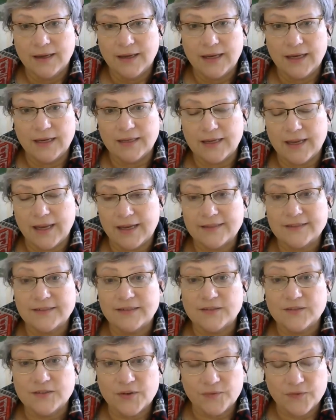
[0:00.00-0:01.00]
inner
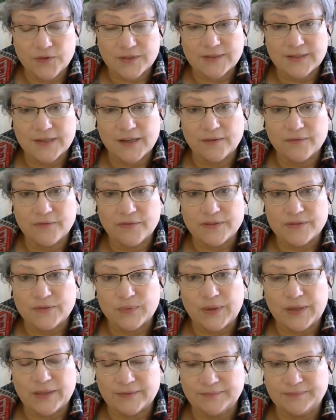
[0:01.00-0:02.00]
essence of yourself as
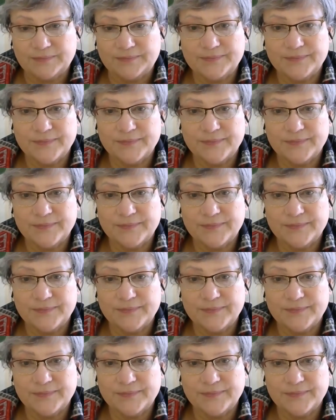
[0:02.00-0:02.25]
well,